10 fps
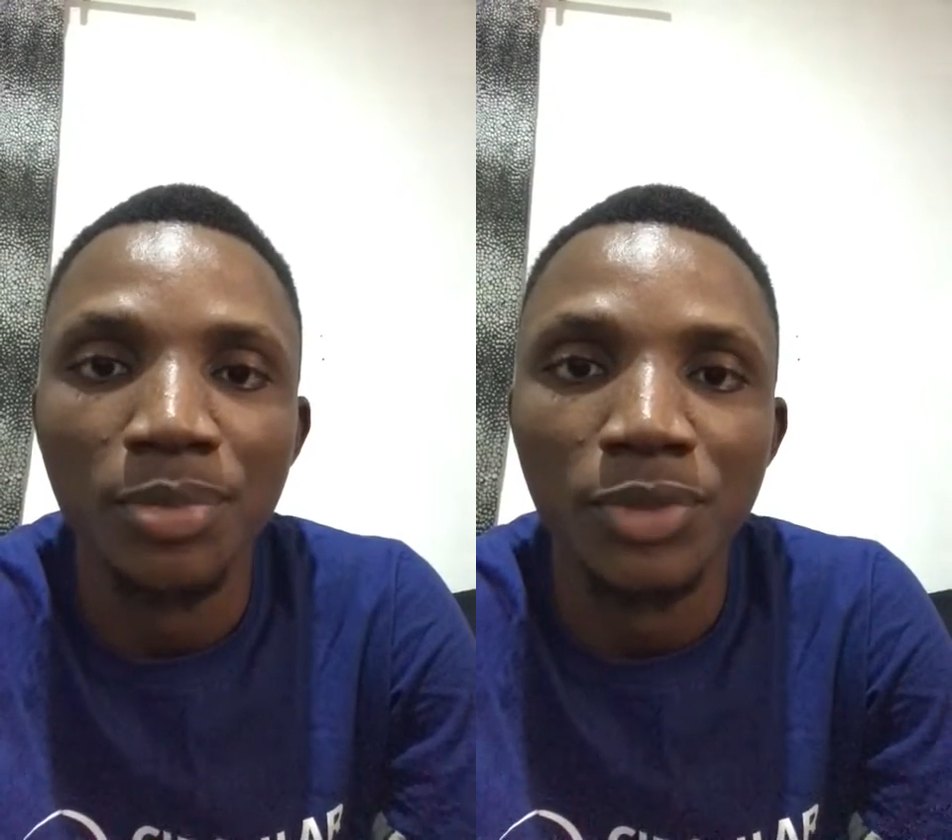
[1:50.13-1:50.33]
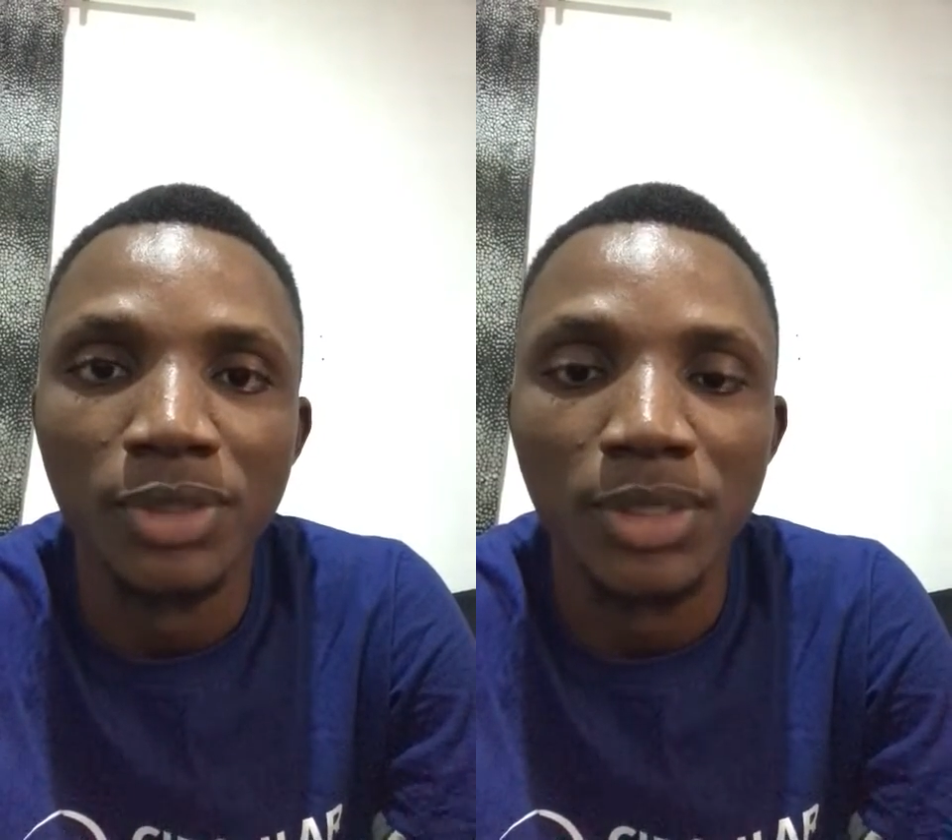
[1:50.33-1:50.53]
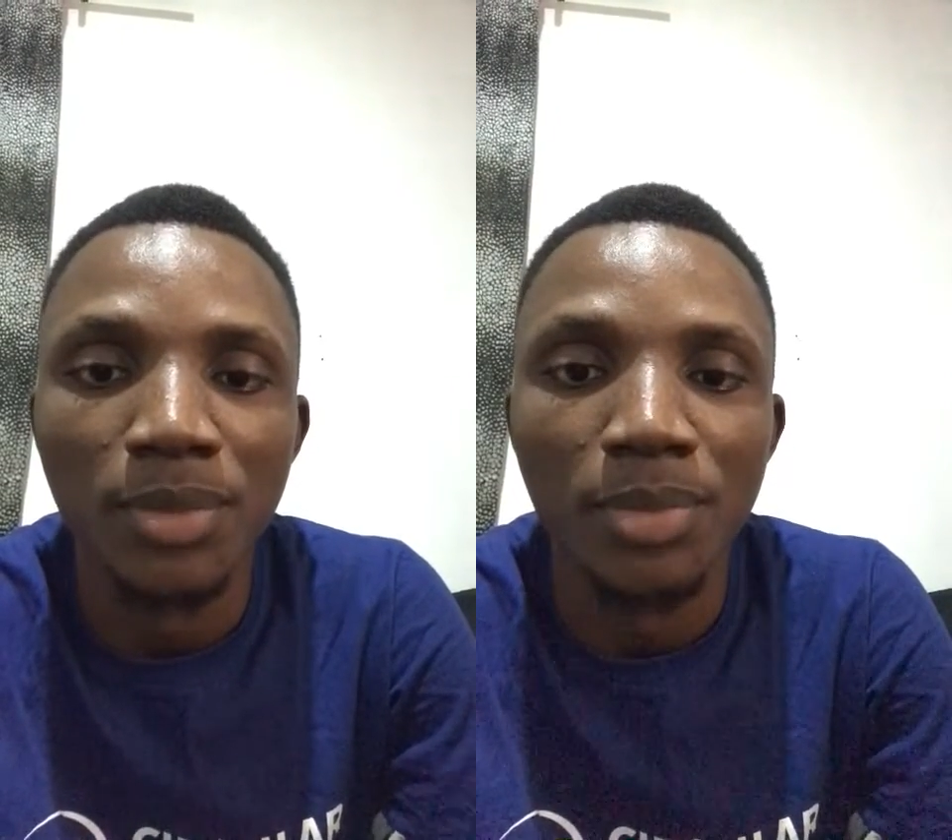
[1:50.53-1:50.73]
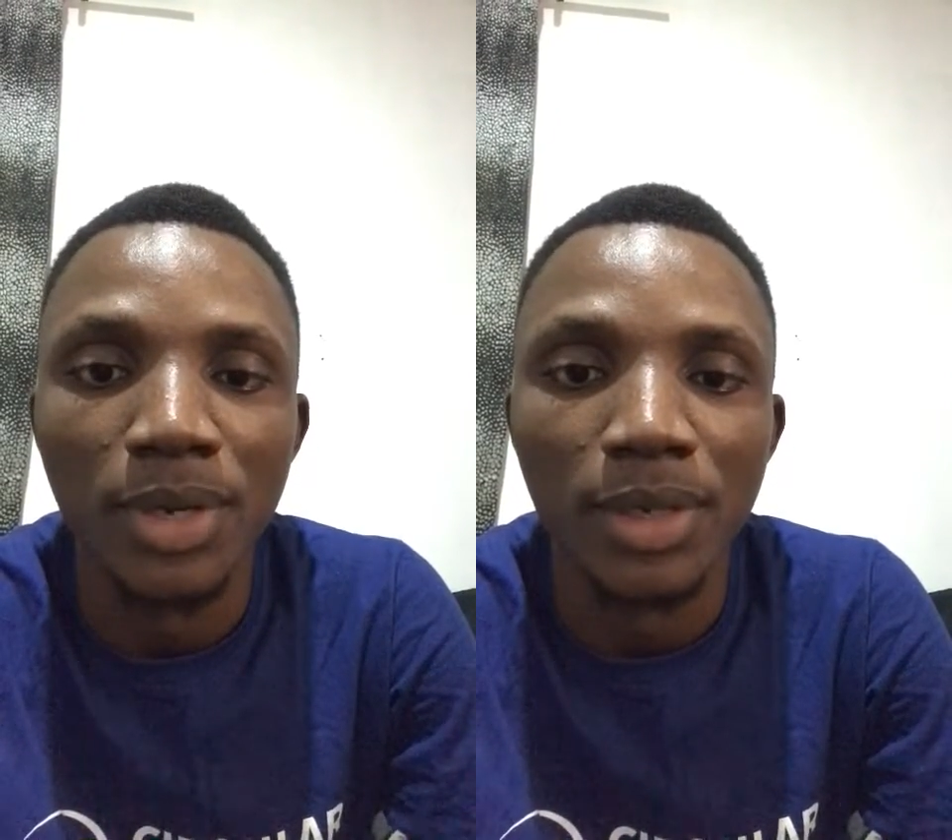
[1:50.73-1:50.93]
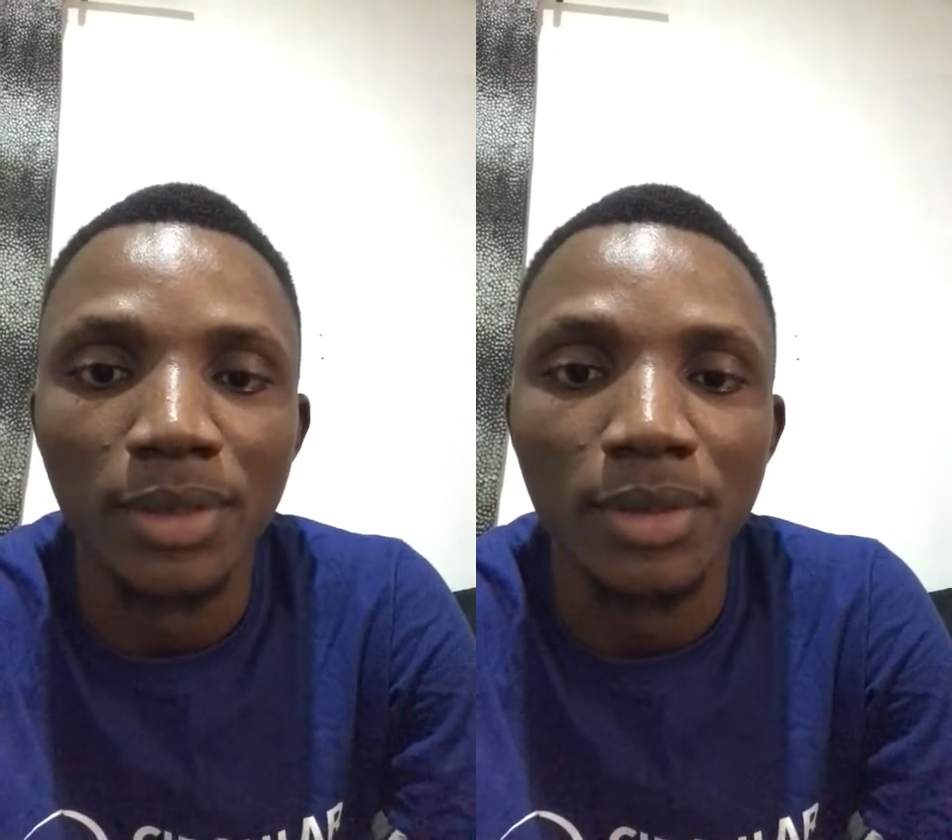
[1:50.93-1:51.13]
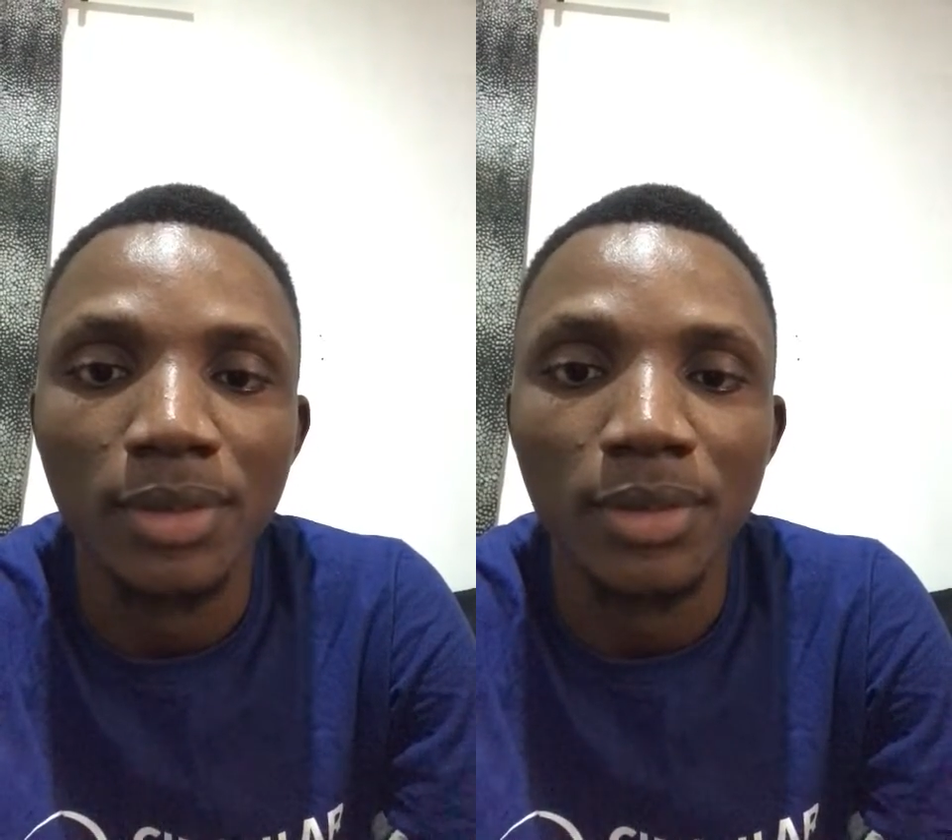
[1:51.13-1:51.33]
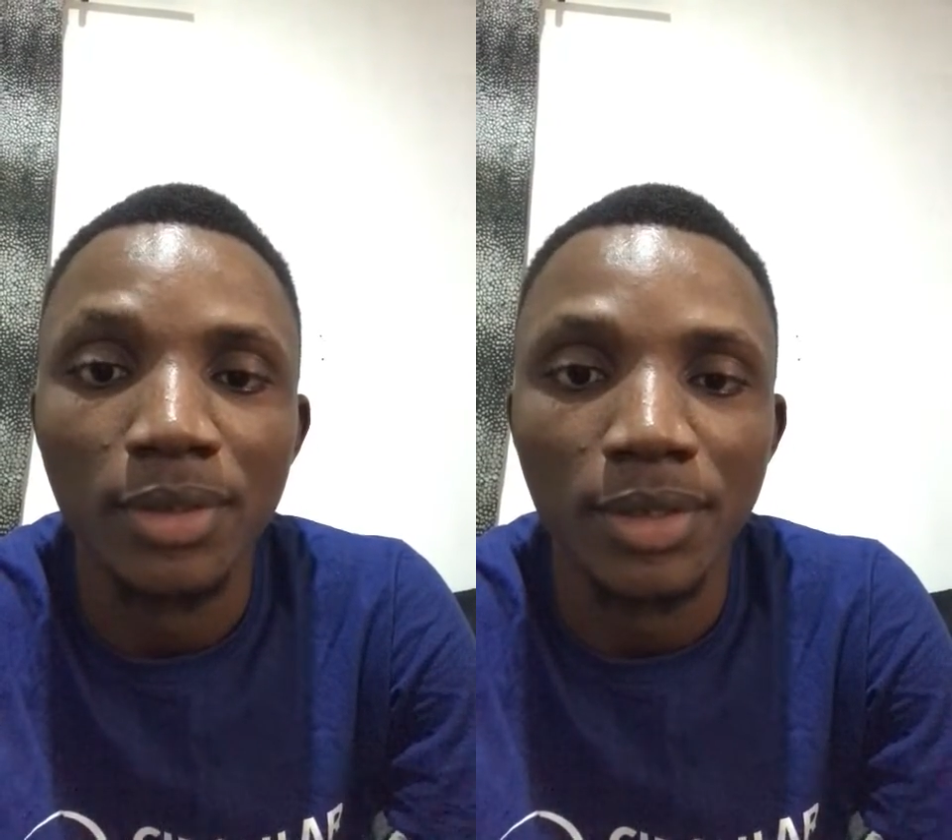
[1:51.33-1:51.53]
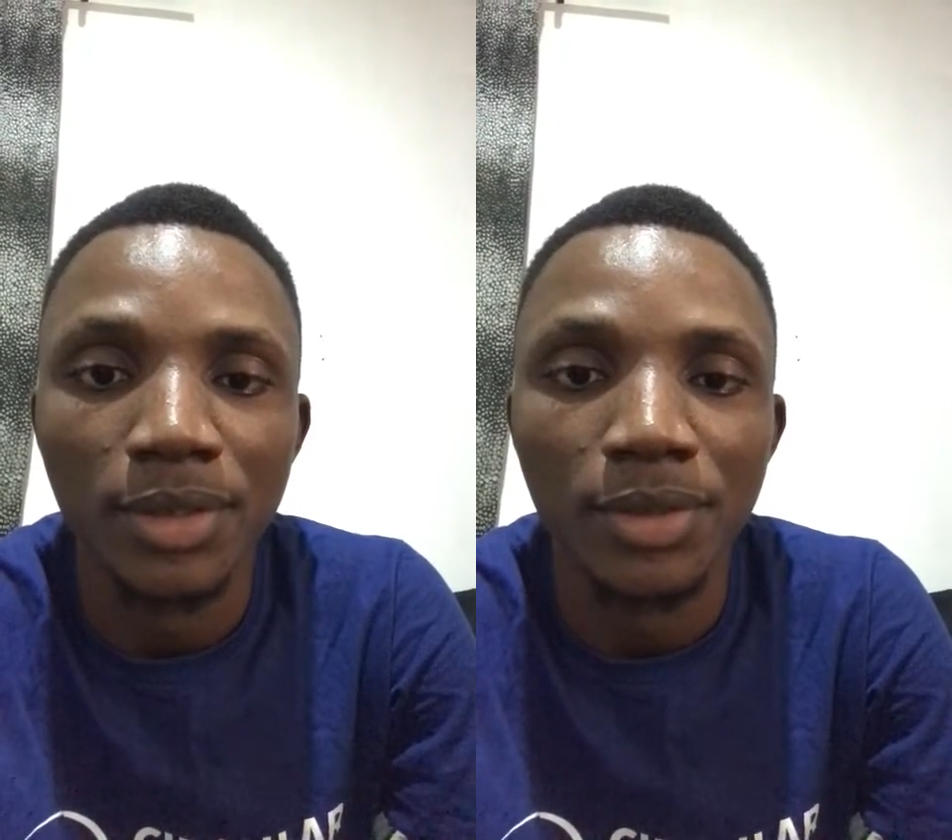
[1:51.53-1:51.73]
Printy and Packer
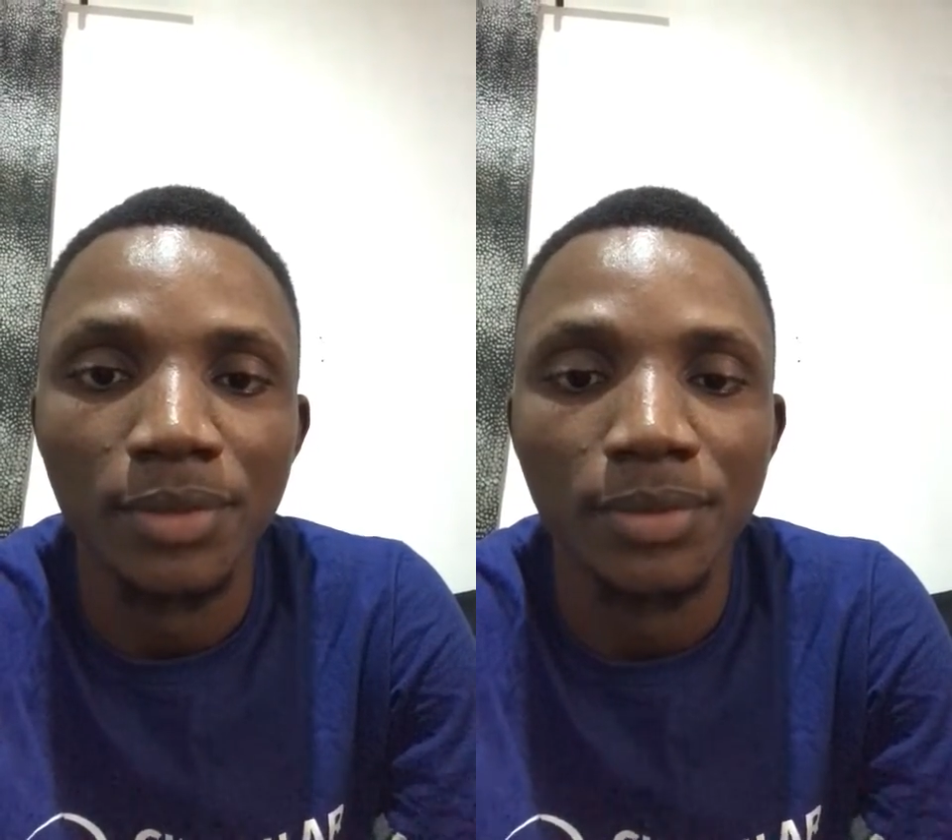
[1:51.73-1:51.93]
thank you